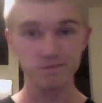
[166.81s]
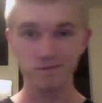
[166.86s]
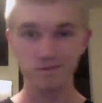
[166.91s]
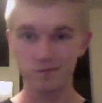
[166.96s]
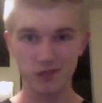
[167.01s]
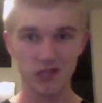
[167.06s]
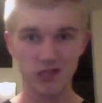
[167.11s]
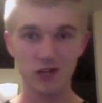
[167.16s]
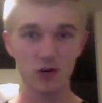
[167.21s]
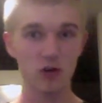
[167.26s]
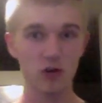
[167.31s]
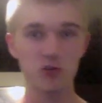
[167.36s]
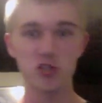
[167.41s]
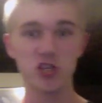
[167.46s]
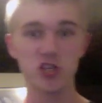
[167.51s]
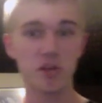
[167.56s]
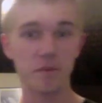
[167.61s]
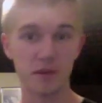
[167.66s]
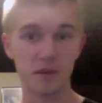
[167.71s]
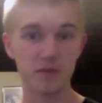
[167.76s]
hero
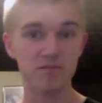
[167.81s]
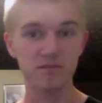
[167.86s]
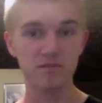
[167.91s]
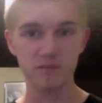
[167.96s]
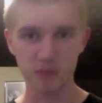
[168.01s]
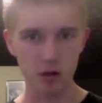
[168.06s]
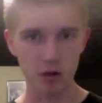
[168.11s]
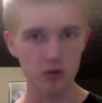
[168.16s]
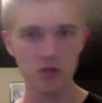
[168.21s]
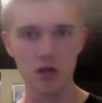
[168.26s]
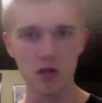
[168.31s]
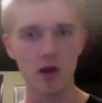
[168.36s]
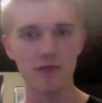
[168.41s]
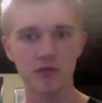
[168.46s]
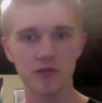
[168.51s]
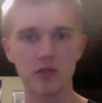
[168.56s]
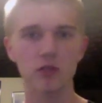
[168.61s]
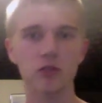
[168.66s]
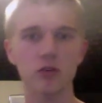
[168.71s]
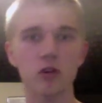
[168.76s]
ship and goes off
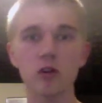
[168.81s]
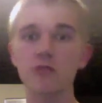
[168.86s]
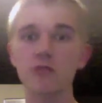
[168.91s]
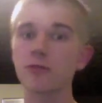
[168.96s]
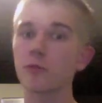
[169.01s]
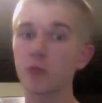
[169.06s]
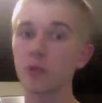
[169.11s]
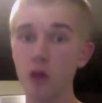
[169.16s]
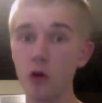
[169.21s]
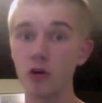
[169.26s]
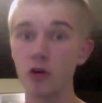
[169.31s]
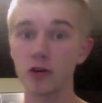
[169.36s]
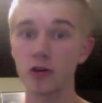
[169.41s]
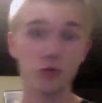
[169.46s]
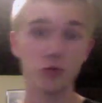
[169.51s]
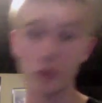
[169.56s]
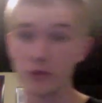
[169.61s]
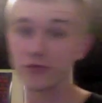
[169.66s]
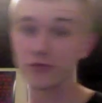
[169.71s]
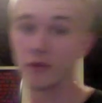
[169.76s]
to learn from Yoda,
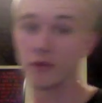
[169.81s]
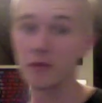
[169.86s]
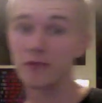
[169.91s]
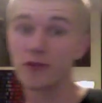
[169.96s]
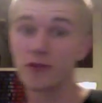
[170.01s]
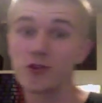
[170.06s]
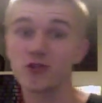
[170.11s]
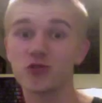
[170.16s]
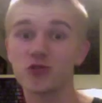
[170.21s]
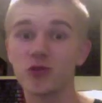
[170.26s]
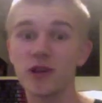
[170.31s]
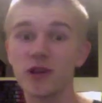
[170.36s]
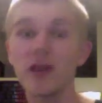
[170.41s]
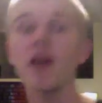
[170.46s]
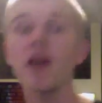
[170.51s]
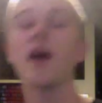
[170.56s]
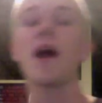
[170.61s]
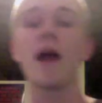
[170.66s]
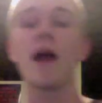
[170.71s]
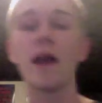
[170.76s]
who is from the first three,
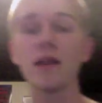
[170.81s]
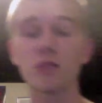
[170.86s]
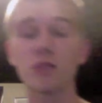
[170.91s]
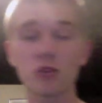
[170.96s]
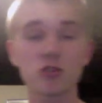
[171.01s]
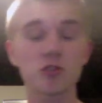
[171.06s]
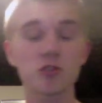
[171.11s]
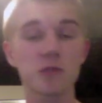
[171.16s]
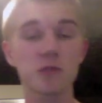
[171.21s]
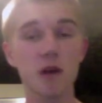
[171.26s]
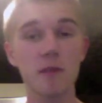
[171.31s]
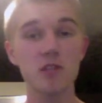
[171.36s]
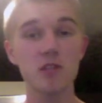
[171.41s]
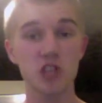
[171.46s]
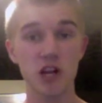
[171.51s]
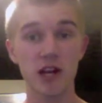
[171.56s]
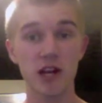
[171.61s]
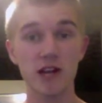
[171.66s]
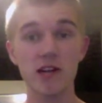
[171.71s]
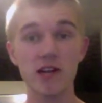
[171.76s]
and learns to become a
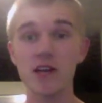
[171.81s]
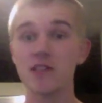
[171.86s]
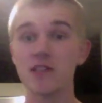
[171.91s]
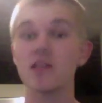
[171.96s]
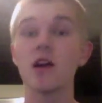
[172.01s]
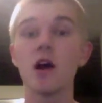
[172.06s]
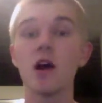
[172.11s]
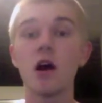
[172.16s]
Jedi Knight.